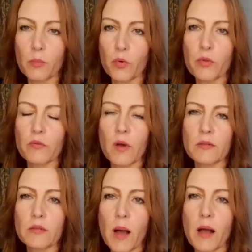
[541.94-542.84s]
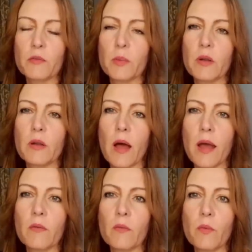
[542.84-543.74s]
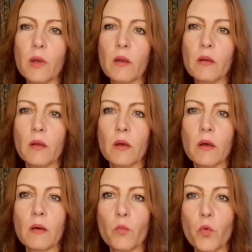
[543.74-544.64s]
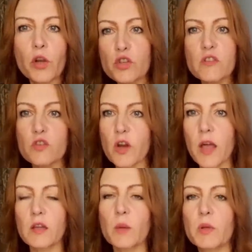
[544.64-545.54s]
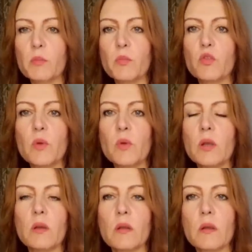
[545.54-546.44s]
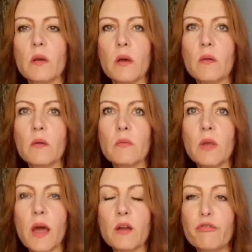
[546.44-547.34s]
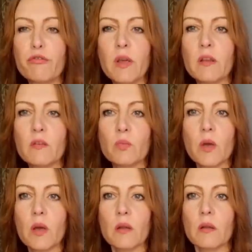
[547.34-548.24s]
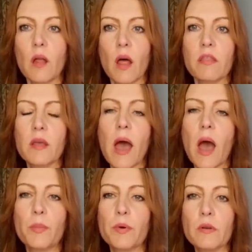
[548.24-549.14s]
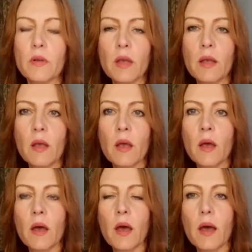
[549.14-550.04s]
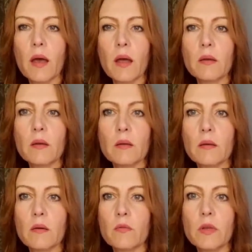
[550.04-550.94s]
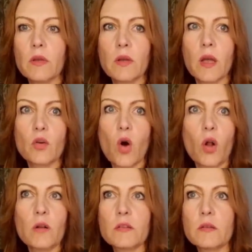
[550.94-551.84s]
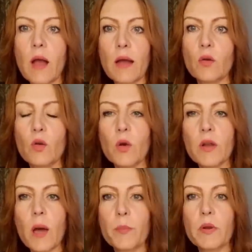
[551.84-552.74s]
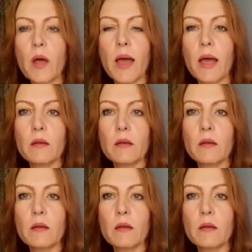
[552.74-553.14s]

I, both of us, my husband and I, when work just dried up in between. We had a phase where nothing happened and we didn't get calls, and I don't know what happened.